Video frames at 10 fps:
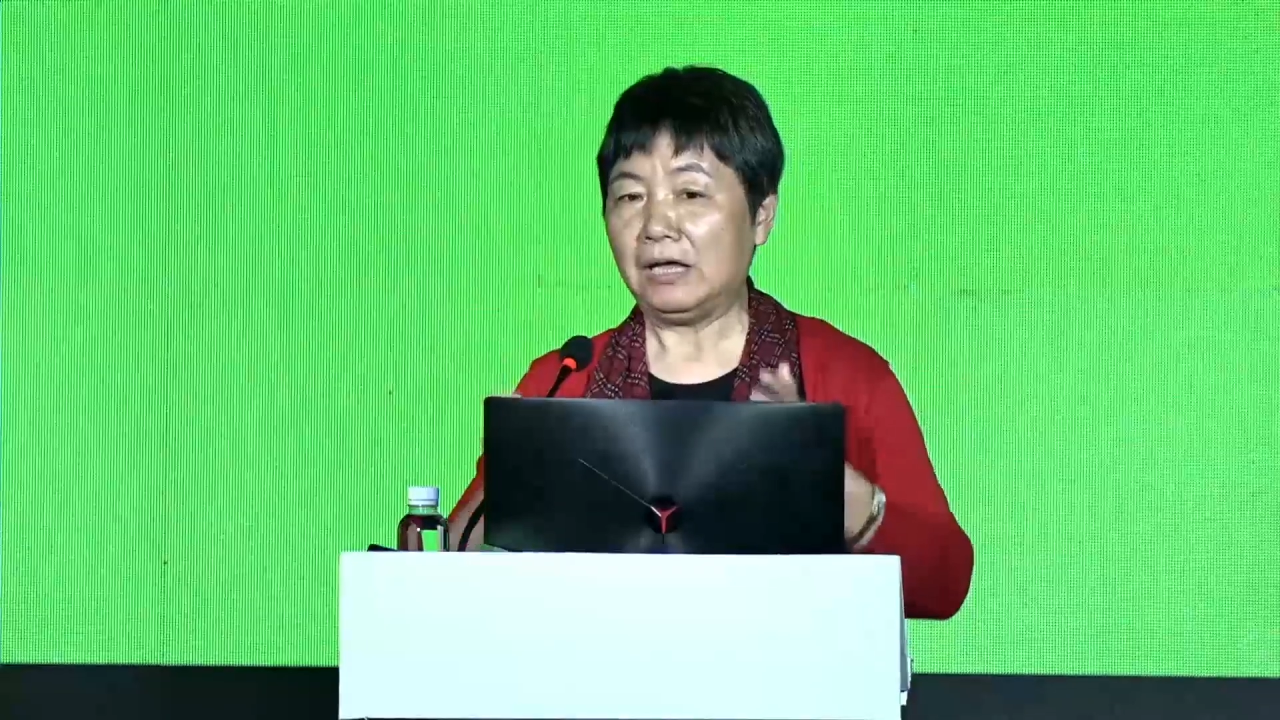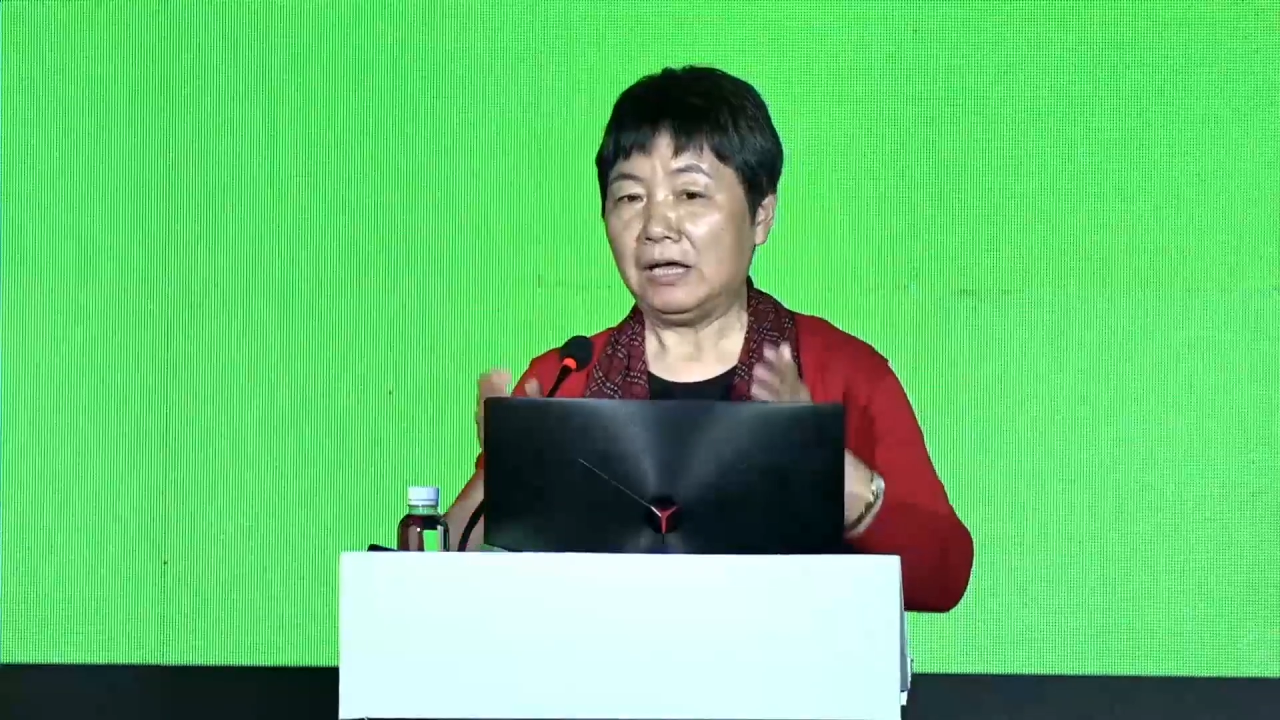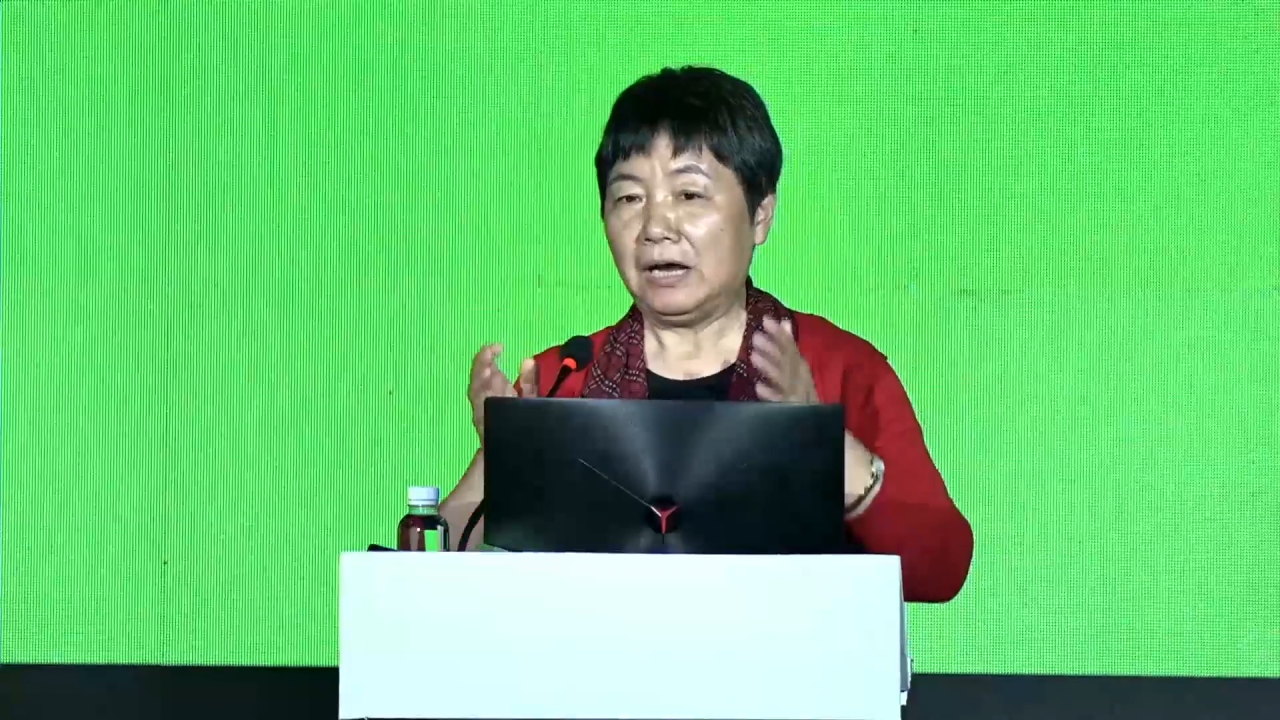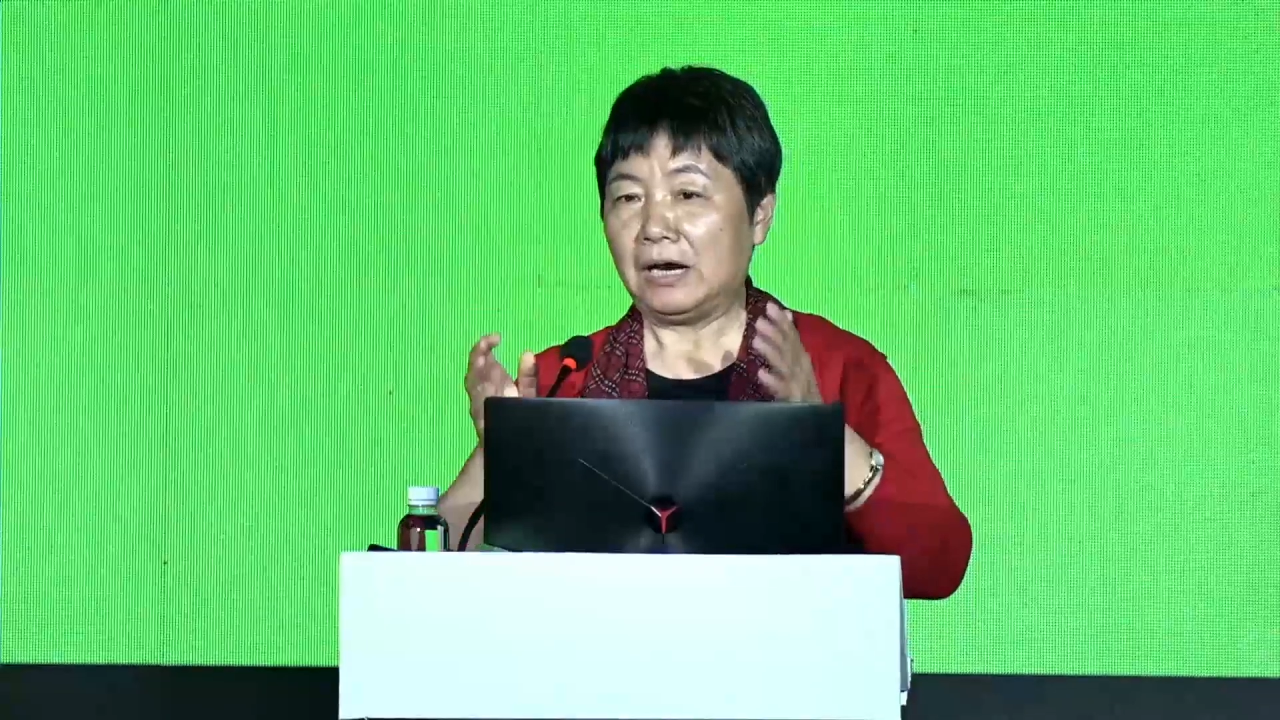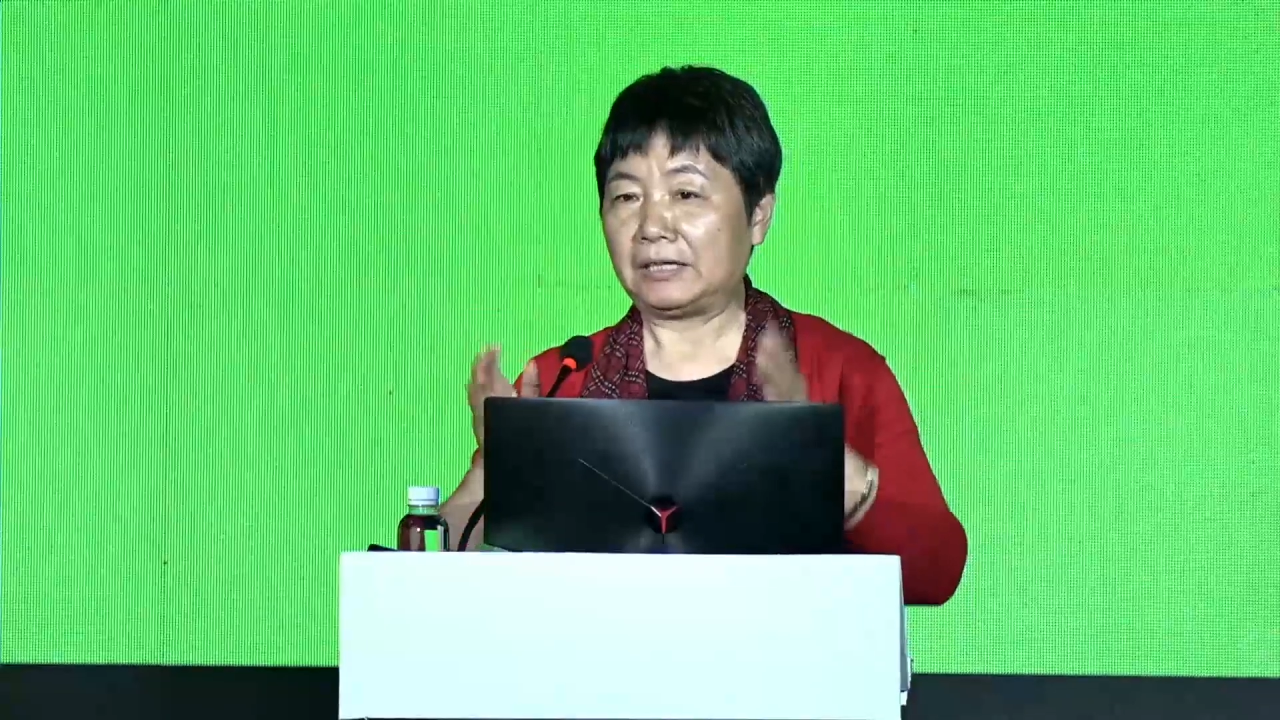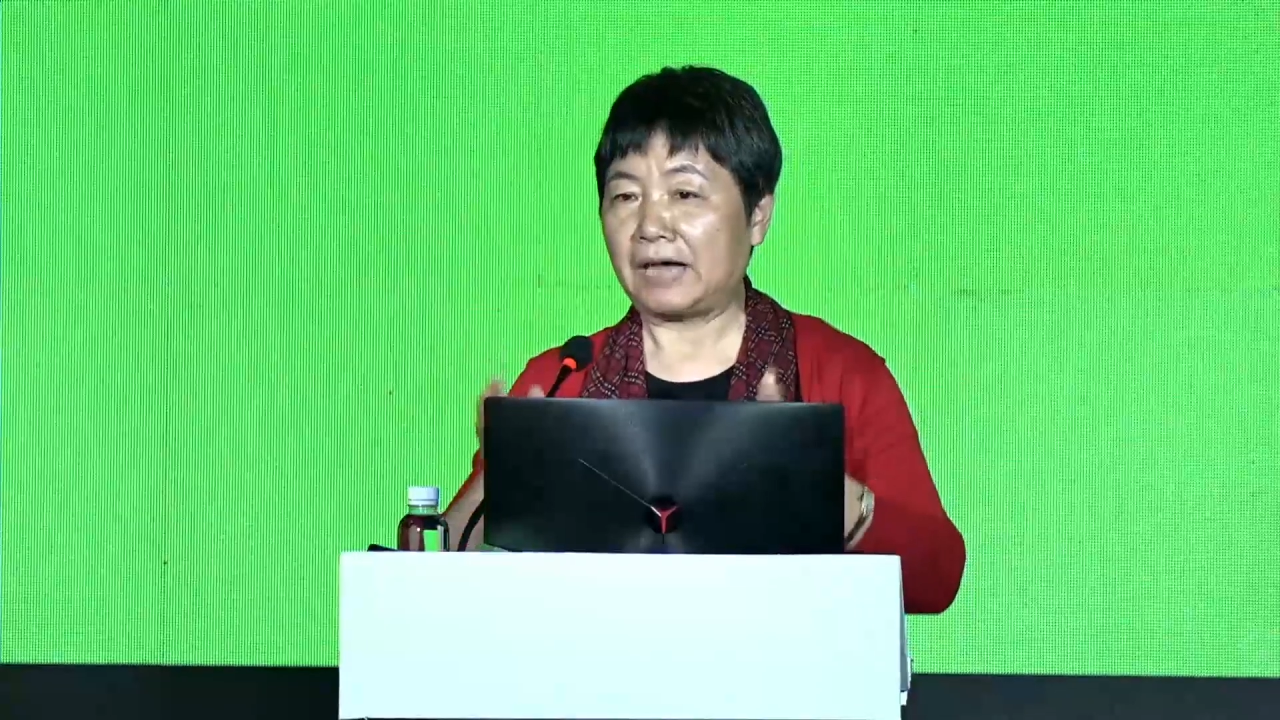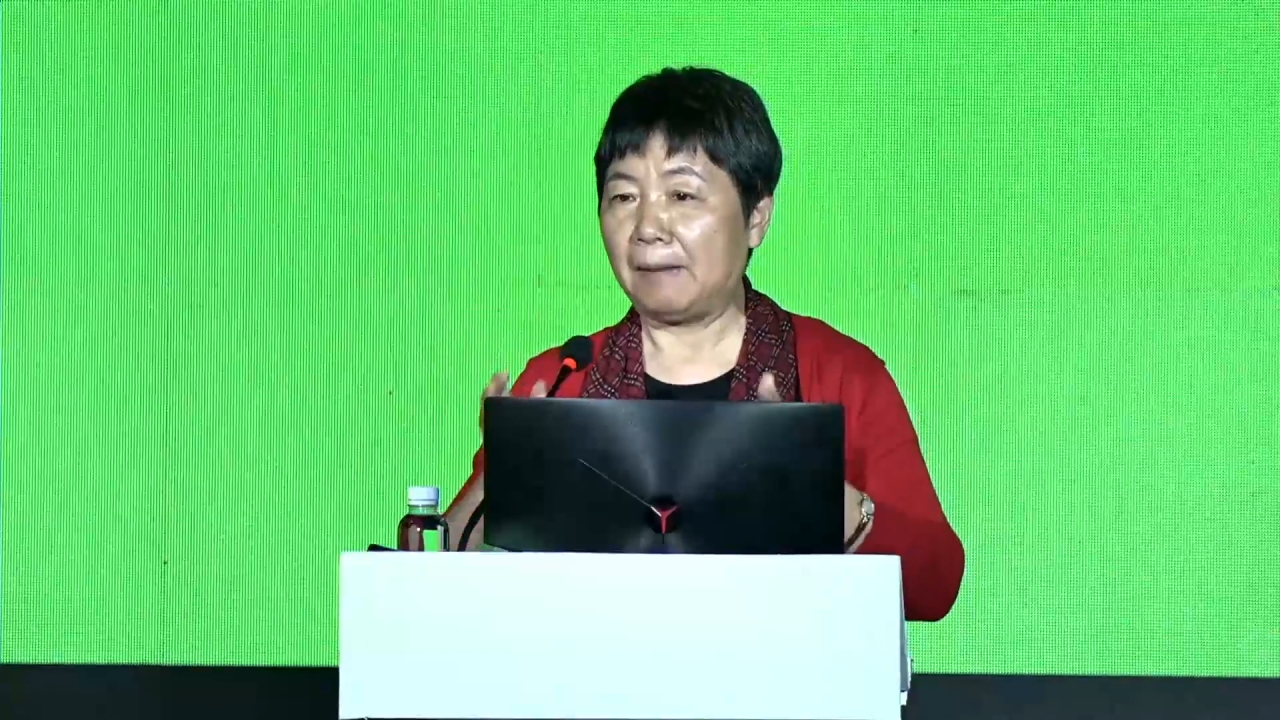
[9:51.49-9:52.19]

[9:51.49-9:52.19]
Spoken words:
This is not